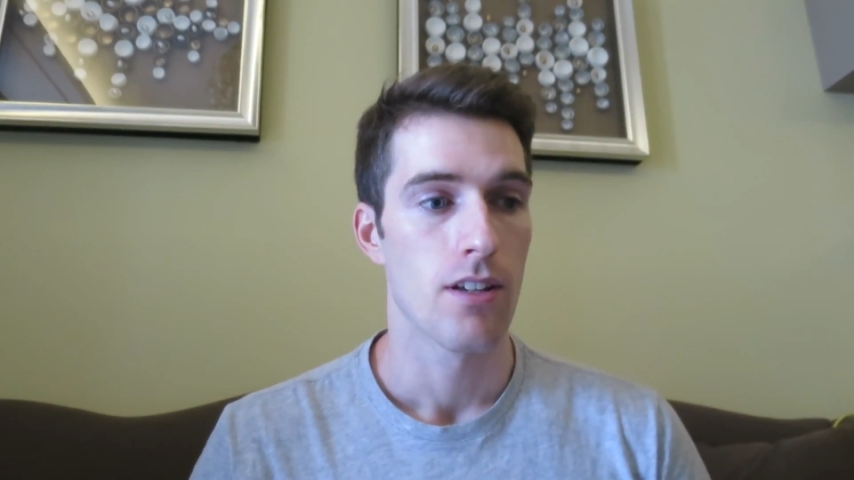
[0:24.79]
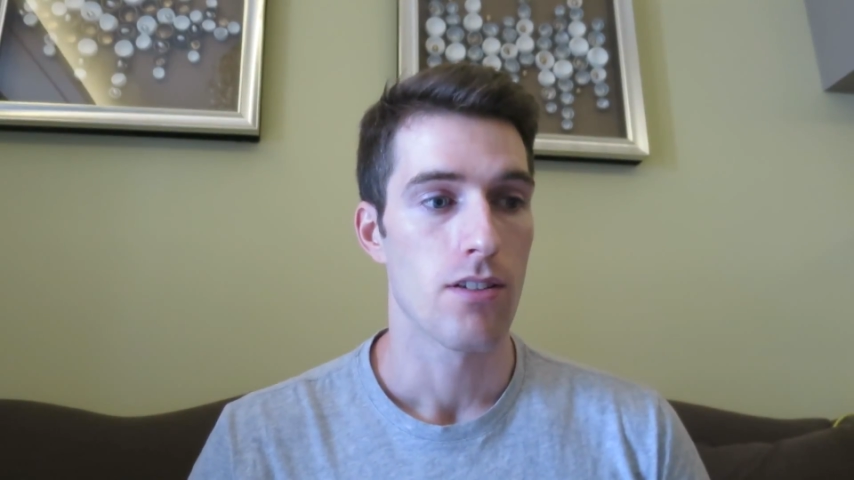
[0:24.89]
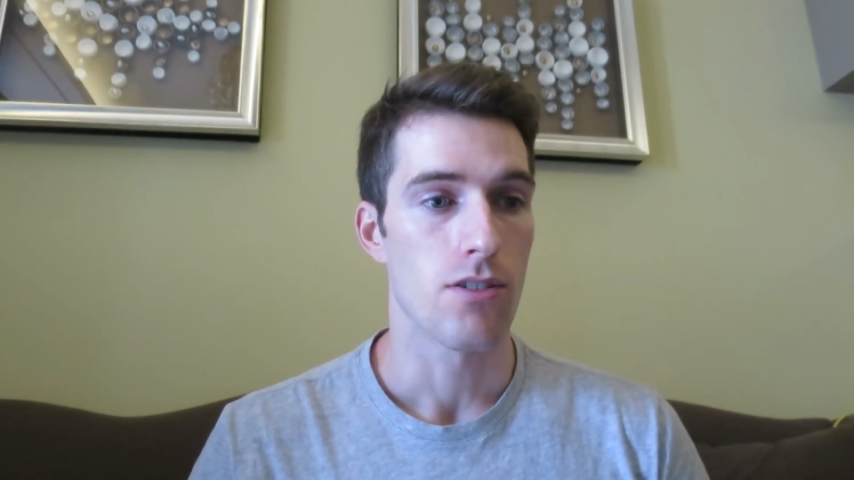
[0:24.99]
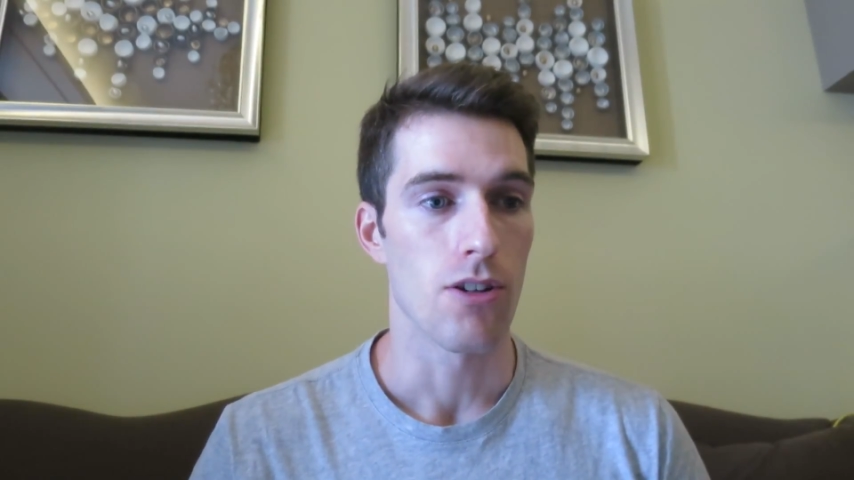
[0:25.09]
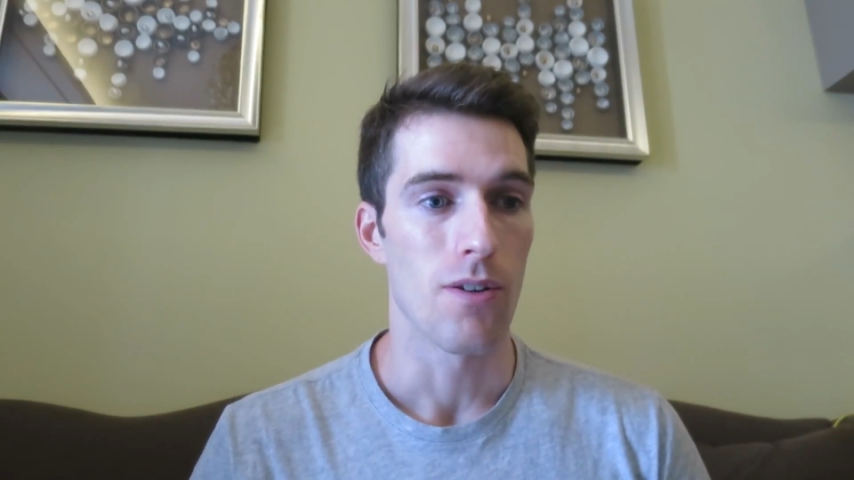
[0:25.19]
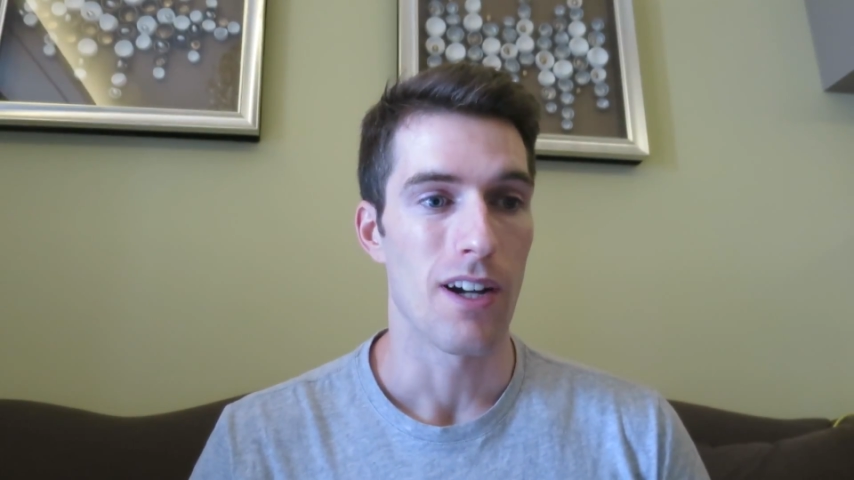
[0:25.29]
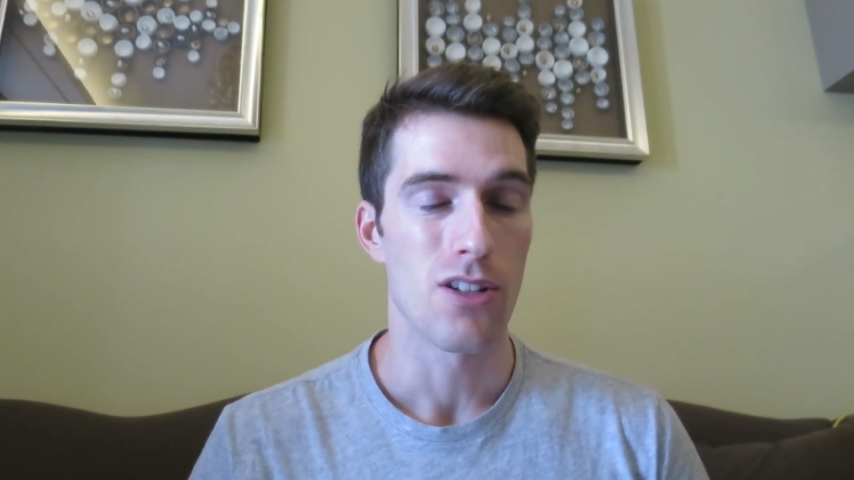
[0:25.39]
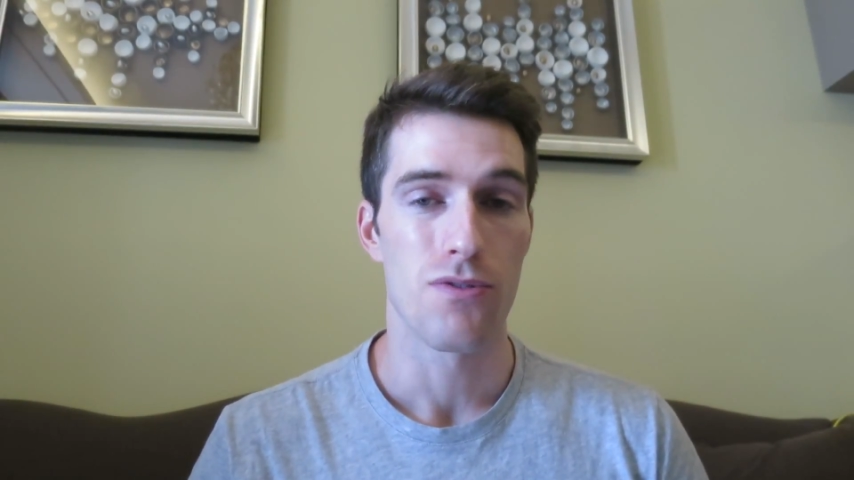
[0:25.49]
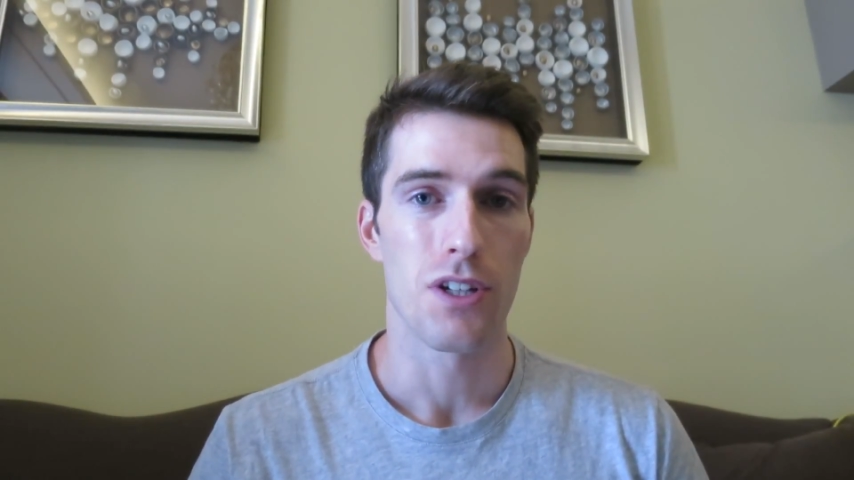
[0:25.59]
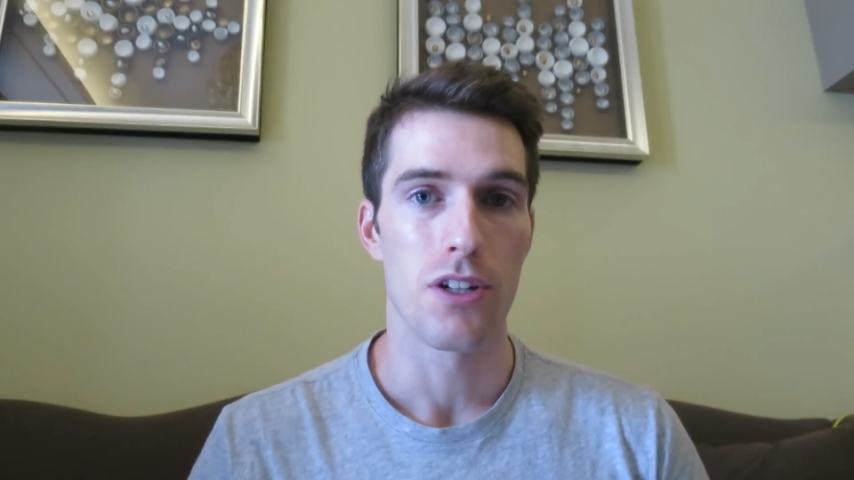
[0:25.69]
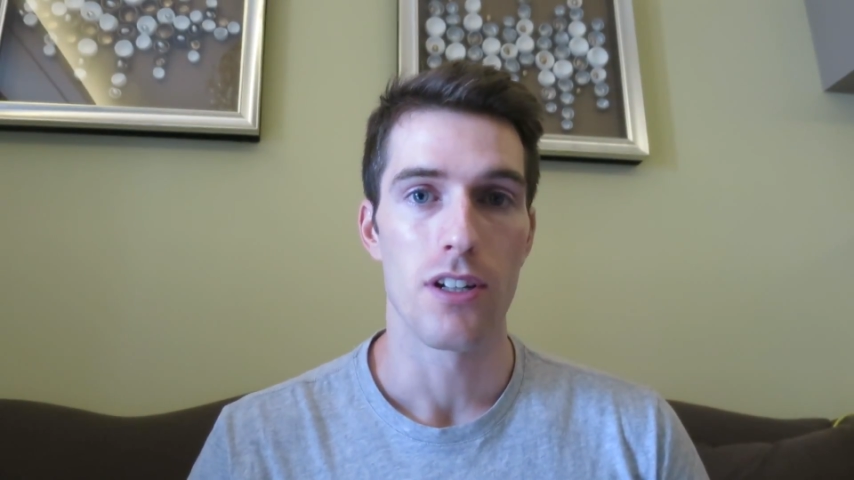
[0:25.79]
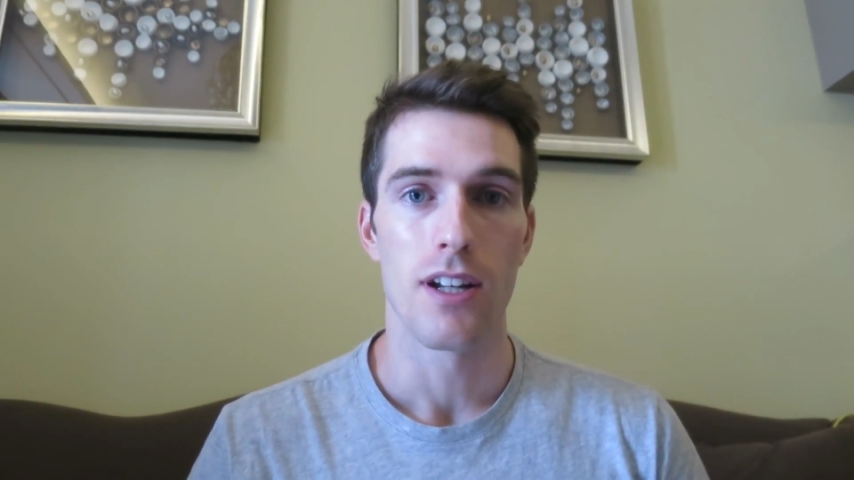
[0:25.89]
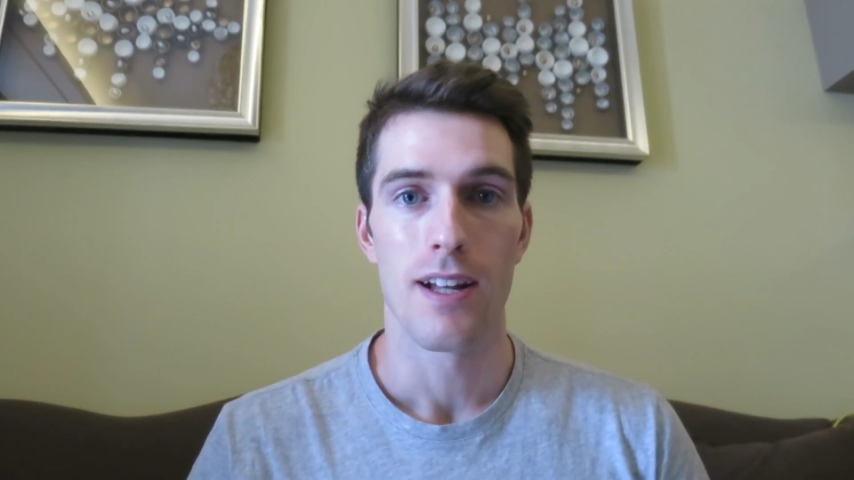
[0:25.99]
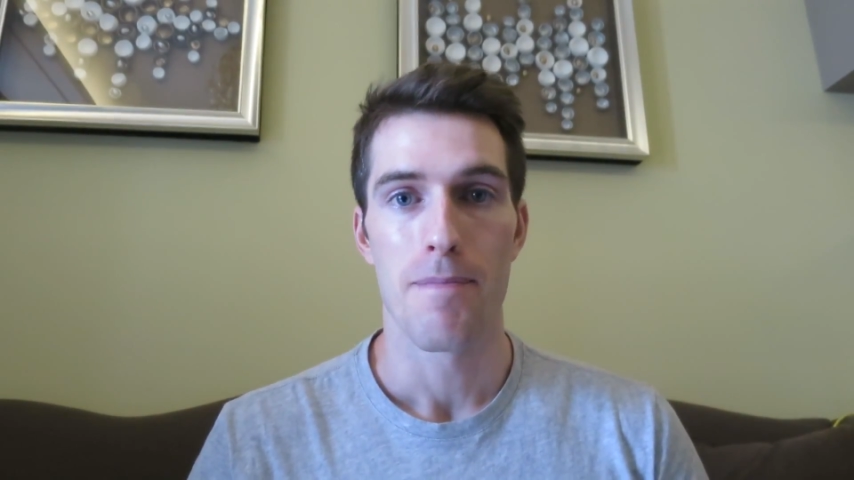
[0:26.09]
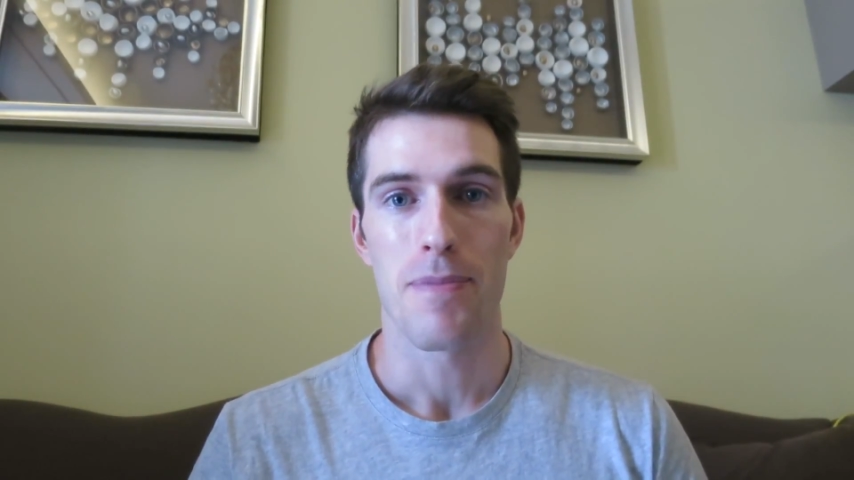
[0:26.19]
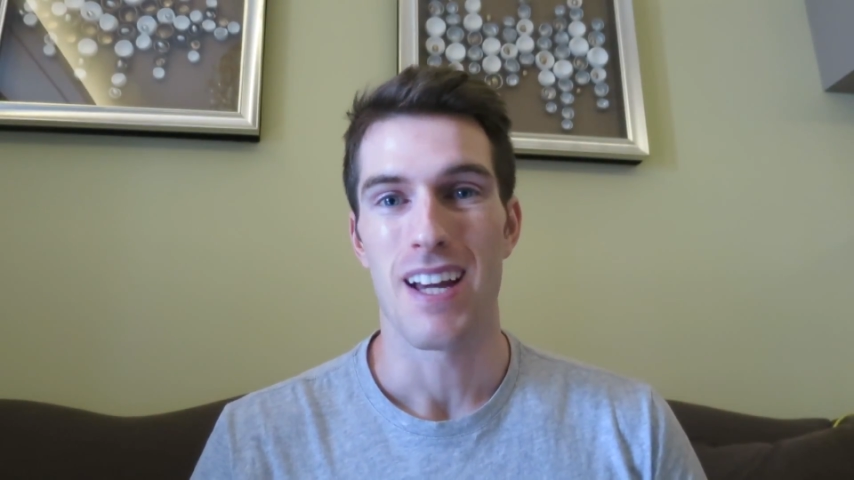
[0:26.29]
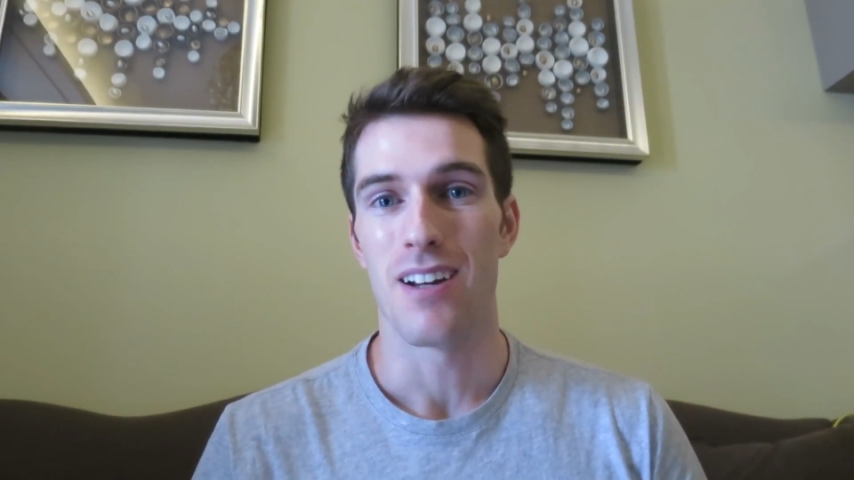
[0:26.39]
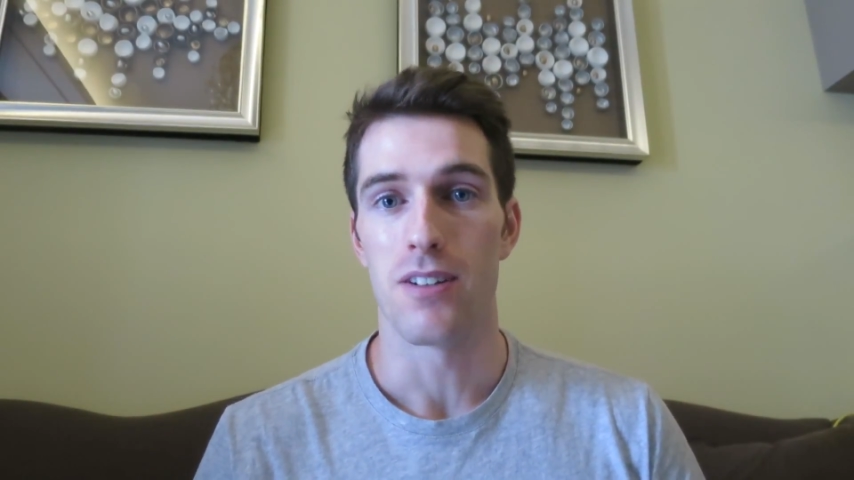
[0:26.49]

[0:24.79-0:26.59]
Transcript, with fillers: So I just figured I